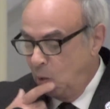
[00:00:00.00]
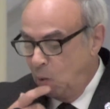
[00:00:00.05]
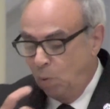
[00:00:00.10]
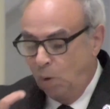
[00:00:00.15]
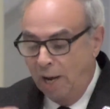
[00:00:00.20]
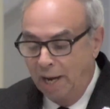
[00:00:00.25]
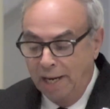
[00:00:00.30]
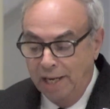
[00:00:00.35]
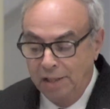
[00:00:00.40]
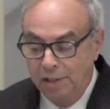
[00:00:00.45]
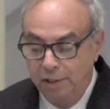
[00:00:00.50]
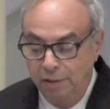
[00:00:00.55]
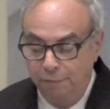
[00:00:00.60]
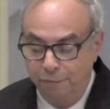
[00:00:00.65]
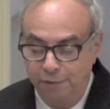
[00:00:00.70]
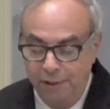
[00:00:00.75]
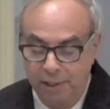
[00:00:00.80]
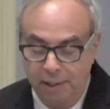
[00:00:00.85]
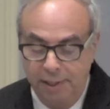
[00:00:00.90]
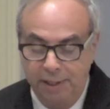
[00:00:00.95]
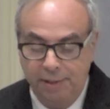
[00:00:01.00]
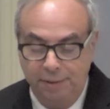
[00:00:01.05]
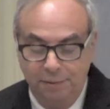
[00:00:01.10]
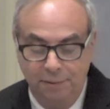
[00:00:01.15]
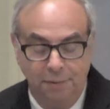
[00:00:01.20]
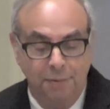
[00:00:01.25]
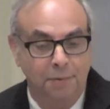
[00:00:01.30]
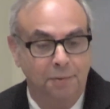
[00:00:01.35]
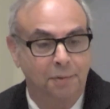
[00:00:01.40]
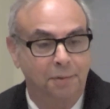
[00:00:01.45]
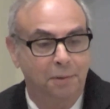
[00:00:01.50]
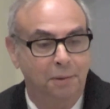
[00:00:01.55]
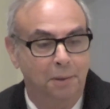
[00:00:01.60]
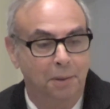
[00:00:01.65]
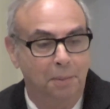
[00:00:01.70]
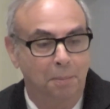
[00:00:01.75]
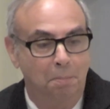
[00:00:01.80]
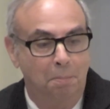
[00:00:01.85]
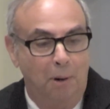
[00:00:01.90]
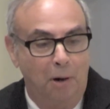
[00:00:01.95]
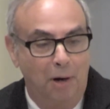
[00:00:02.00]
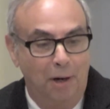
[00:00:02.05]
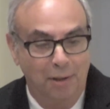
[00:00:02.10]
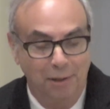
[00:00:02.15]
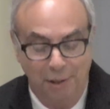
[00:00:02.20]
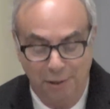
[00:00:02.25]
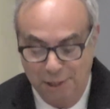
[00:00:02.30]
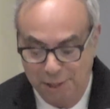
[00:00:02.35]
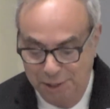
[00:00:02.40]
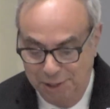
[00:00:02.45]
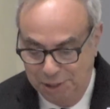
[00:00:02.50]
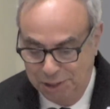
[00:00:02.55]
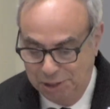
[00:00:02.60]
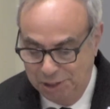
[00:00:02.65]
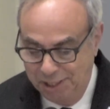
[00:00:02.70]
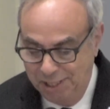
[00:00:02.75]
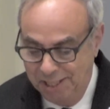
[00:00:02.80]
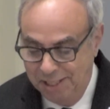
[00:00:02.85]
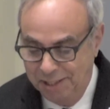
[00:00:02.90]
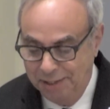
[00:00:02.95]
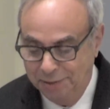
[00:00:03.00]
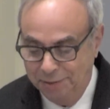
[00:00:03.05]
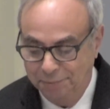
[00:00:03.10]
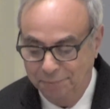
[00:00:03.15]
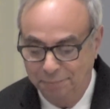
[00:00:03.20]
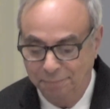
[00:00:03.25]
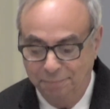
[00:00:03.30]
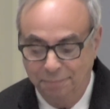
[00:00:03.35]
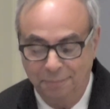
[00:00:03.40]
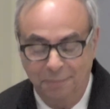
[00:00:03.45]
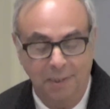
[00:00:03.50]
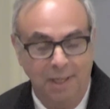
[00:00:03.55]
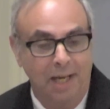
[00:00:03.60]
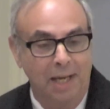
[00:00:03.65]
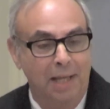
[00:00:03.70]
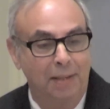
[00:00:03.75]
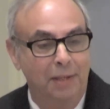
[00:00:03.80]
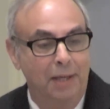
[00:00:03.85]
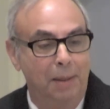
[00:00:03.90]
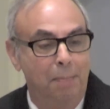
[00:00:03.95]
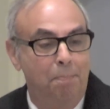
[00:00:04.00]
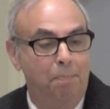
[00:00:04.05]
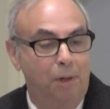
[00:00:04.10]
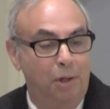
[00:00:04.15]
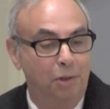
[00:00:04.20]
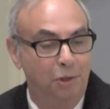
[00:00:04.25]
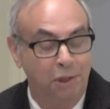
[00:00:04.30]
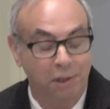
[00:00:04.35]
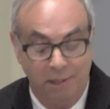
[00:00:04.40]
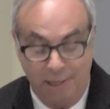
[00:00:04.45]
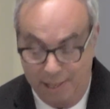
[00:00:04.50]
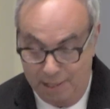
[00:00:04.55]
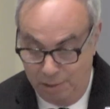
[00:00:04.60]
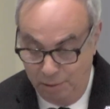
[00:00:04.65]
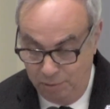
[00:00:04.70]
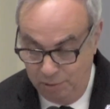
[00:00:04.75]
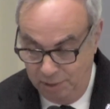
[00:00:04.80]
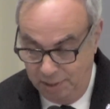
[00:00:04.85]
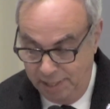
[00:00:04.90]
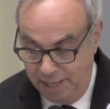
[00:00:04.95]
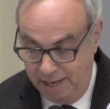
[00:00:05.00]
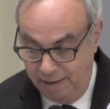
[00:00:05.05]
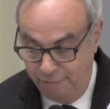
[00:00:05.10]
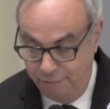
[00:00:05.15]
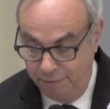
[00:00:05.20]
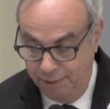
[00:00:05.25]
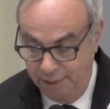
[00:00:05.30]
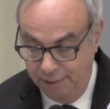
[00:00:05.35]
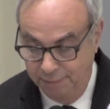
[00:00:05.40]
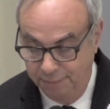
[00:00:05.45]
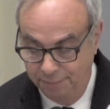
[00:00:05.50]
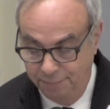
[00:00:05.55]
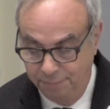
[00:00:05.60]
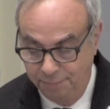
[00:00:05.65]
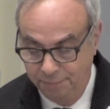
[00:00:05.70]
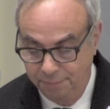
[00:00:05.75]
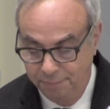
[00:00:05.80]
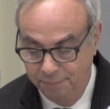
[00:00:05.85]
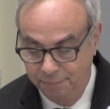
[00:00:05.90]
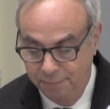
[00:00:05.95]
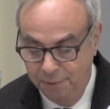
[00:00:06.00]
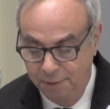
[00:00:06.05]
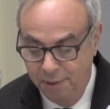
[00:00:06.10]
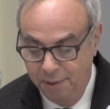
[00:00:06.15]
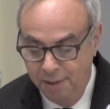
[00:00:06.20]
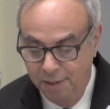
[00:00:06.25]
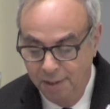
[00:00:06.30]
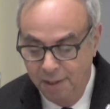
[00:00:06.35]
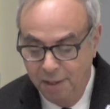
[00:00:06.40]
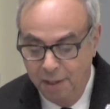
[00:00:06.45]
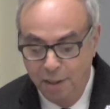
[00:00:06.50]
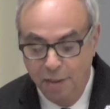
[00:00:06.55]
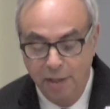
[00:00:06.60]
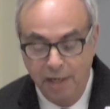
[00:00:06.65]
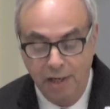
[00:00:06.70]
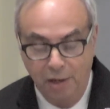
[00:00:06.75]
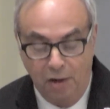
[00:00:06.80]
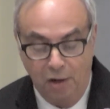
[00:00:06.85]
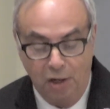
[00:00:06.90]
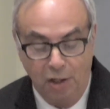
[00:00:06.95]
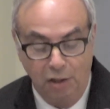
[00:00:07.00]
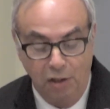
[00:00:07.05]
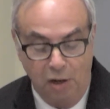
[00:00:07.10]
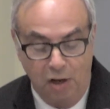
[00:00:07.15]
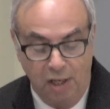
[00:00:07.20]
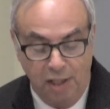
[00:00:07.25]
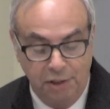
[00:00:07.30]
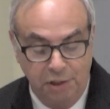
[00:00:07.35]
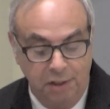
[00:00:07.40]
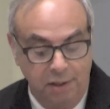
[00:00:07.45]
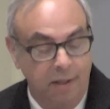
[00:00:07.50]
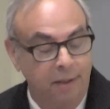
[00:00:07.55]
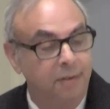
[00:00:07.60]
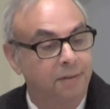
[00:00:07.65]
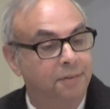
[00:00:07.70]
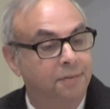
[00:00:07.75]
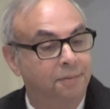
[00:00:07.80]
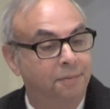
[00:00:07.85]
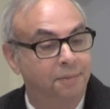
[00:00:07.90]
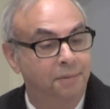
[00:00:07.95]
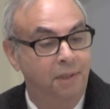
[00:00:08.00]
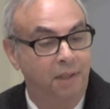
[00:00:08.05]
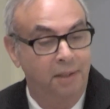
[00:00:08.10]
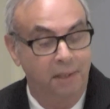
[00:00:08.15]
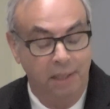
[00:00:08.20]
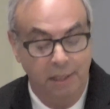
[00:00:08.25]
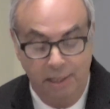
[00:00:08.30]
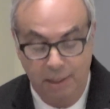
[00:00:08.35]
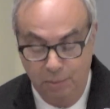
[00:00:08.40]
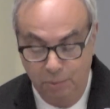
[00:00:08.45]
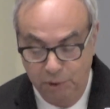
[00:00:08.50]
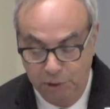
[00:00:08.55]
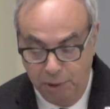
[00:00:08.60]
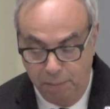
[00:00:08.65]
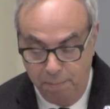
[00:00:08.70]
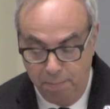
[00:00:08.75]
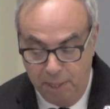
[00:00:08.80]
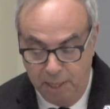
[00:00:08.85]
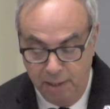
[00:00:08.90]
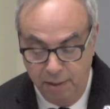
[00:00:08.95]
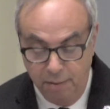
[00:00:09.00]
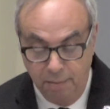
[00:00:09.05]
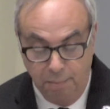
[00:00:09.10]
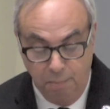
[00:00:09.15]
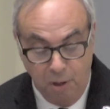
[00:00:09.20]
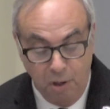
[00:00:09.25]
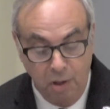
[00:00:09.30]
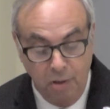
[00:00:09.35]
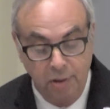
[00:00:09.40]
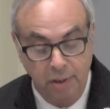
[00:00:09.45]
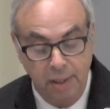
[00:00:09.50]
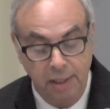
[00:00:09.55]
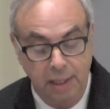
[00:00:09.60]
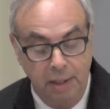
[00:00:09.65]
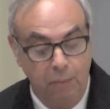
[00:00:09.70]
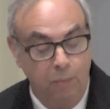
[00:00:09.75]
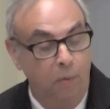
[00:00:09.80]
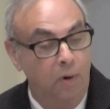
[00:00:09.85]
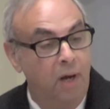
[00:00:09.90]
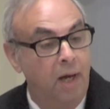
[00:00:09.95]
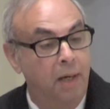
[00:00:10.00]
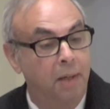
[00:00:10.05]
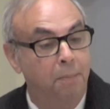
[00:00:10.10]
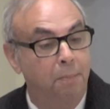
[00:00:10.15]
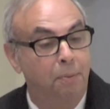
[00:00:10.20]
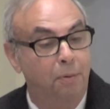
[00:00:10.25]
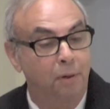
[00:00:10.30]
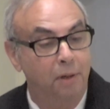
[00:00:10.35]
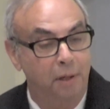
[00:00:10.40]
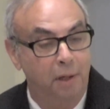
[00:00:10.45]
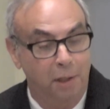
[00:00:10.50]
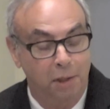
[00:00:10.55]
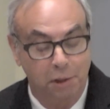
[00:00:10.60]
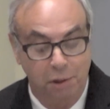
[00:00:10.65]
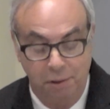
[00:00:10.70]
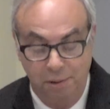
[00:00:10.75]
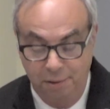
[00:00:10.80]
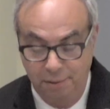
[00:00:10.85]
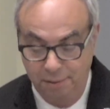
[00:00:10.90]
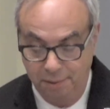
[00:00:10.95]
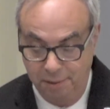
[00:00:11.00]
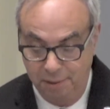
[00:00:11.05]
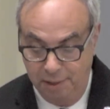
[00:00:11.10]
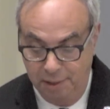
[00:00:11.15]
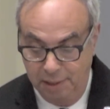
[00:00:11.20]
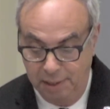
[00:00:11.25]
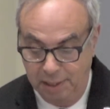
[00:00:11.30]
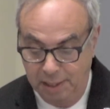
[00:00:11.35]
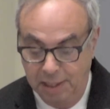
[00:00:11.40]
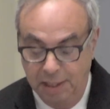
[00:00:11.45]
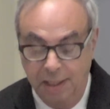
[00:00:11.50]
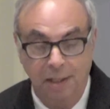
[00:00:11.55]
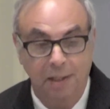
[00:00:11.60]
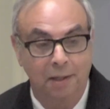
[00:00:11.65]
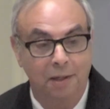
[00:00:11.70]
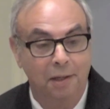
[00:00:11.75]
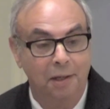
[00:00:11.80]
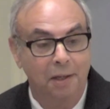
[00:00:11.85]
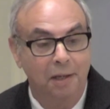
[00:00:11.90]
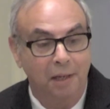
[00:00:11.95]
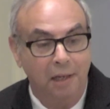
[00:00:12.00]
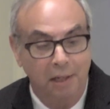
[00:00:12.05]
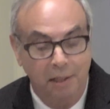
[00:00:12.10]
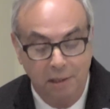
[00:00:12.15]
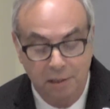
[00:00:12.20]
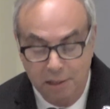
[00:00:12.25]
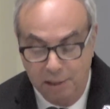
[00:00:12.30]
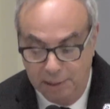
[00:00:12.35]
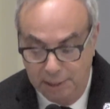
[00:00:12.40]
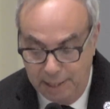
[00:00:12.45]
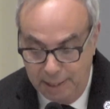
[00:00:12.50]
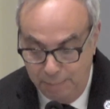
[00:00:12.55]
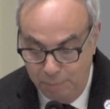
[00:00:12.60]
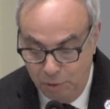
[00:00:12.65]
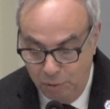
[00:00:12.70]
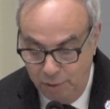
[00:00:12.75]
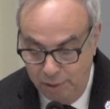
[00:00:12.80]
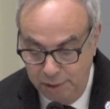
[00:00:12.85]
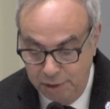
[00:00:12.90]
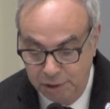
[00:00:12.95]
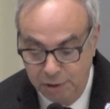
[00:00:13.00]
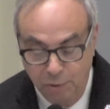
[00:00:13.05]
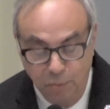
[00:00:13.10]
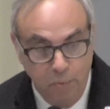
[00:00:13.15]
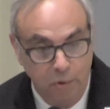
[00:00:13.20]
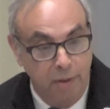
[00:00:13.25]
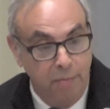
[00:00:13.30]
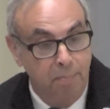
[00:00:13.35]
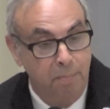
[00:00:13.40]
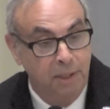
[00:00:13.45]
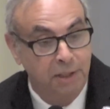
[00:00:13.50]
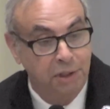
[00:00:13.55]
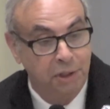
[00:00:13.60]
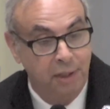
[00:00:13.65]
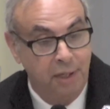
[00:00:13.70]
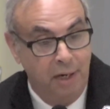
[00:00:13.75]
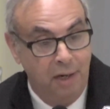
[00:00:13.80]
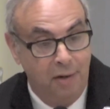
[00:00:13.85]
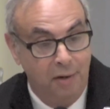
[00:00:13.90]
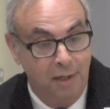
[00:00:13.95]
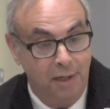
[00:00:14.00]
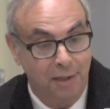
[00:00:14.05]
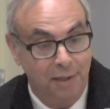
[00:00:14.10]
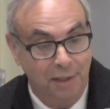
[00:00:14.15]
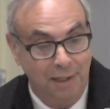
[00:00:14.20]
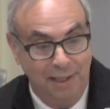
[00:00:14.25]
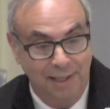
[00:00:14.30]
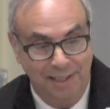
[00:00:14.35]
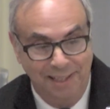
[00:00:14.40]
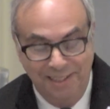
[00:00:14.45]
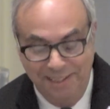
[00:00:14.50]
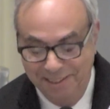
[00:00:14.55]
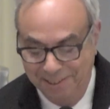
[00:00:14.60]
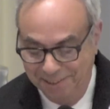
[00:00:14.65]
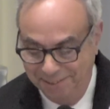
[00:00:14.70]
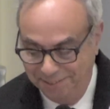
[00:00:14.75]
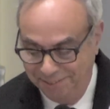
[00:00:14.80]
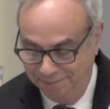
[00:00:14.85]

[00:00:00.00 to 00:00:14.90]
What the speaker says: Ryne could feel it, Margaret could see it, and they burst out laughing. They all lost it. Again, it was a Margaret and Ryne production in collaboration with Mascara and Ink.